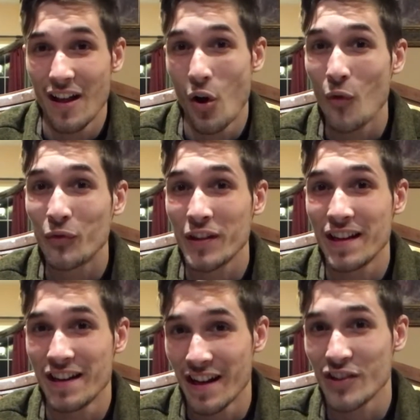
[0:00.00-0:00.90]
hopefully,
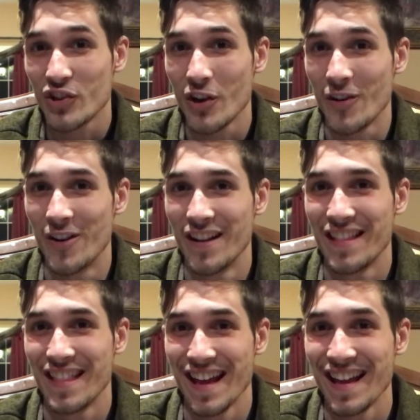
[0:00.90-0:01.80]
in a nutshell,
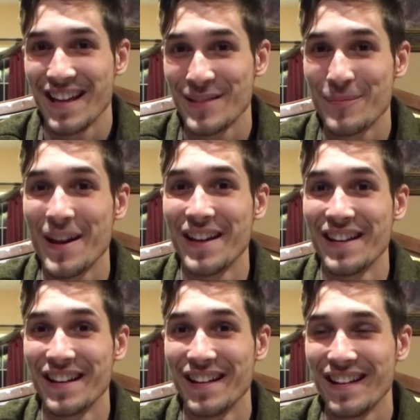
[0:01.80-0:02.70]
that has
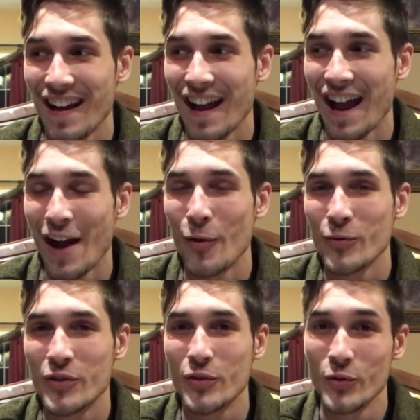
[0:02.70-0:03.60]
been
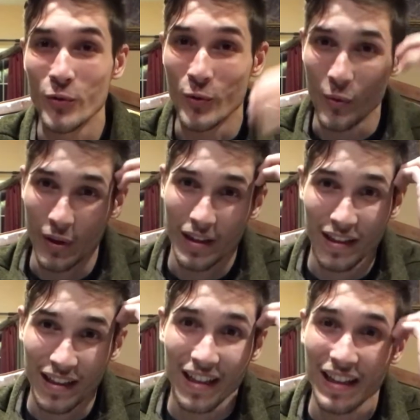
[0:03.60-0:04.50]
how to
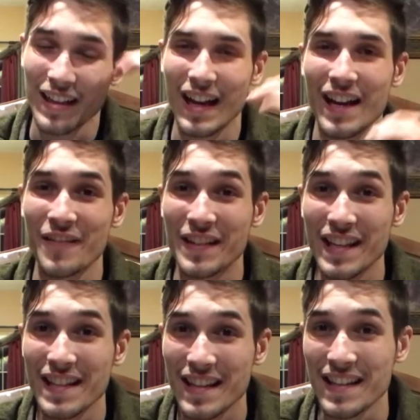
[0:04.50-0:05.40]
kind of
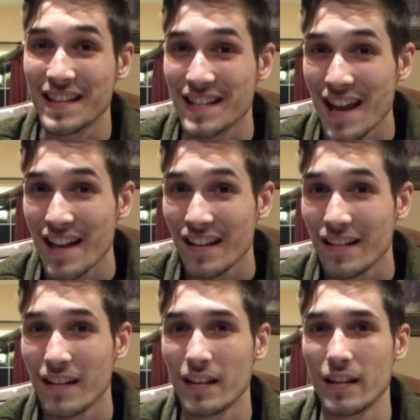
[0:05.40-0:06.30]
get things set
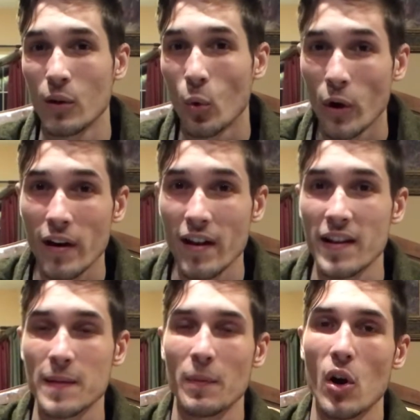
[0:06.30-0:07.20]
get
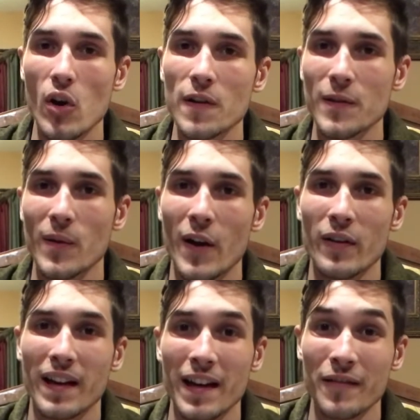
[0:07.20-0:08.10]
organized, but also how
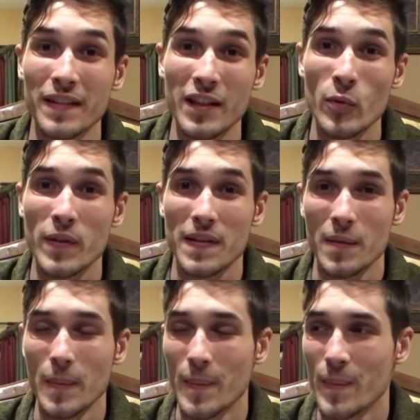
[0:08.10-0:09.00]
to kind of deal with
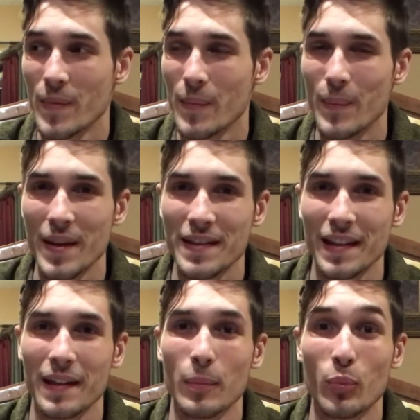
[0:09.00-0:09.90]
some
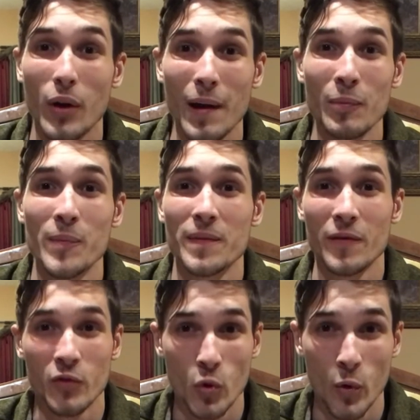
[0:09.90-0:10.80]
basic problems
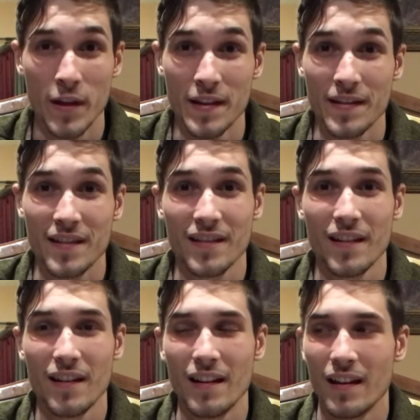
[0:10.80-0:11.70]
of noise
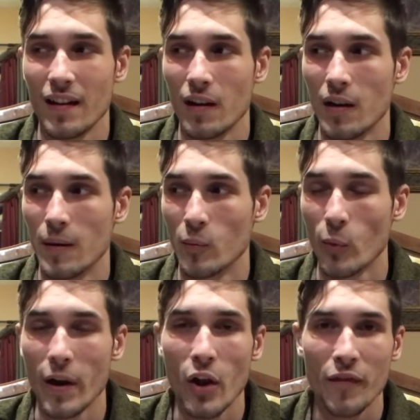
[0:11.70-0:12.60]

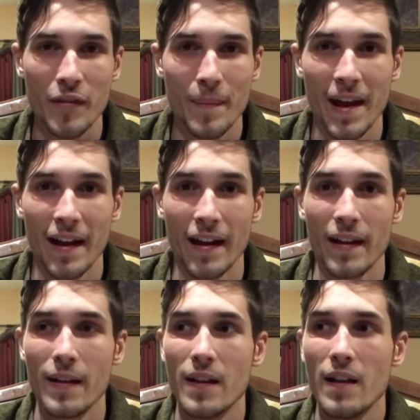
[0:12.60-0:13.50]
right off the bat.